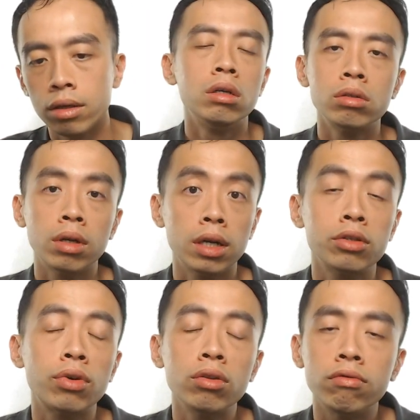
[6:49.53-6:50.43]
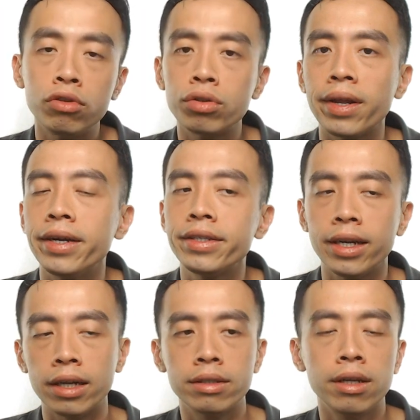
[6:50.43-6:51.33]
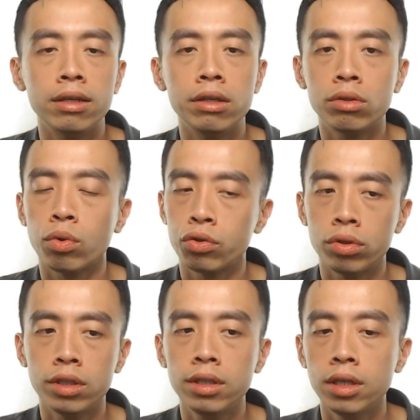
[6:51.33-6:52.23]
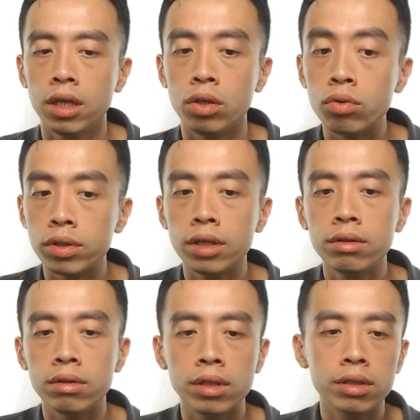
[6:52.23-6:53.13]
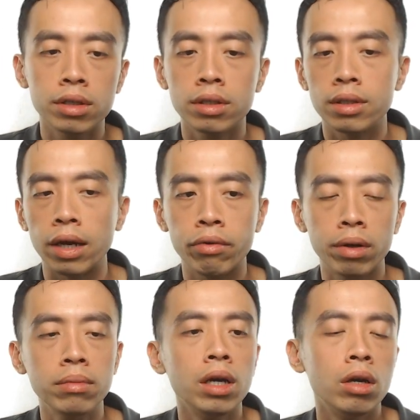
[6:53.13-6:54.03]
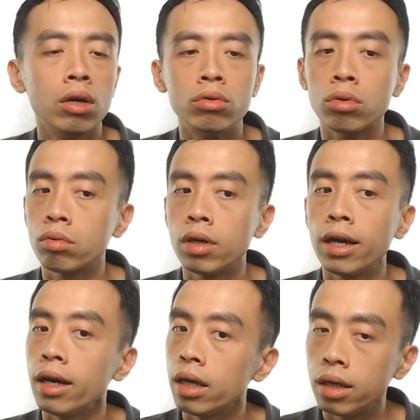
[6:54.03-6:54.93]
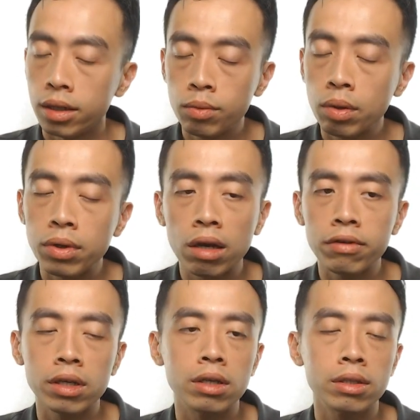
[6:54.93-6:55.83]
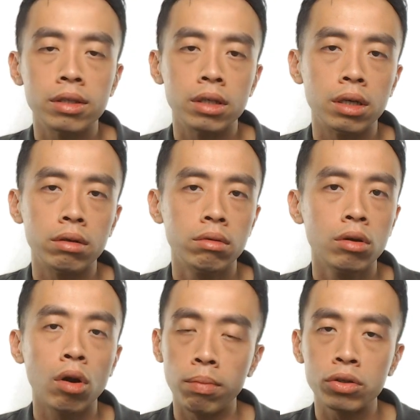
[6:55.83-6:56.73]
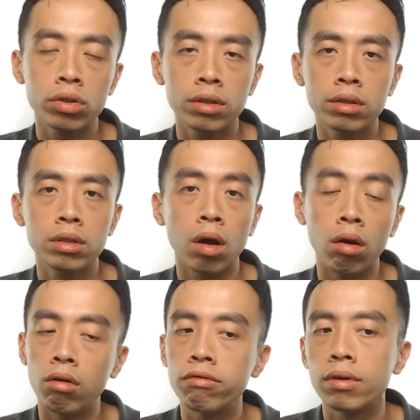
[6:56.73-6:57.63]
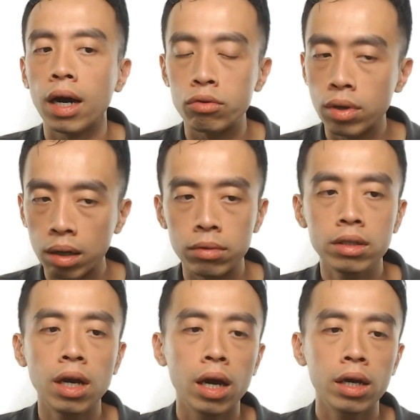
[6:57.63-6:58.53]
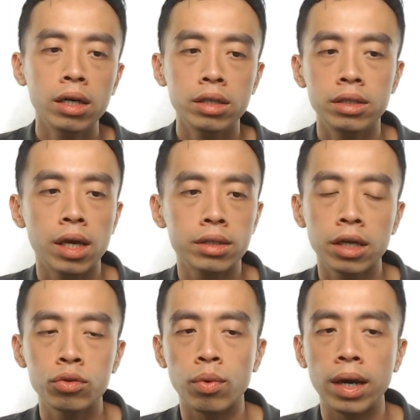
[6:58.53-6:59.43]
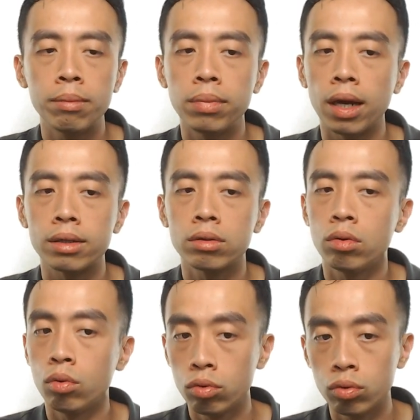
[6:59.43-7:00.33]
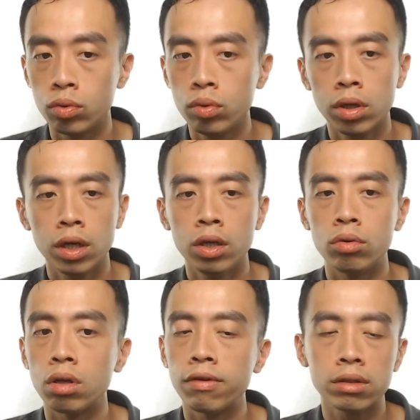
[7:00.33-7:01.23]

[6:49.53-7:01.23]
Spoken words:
So let us try to visualize and understand this question using this diagram. So again, what we have, it is the combustion of hydrocarbon, CxHy plus O2, to give us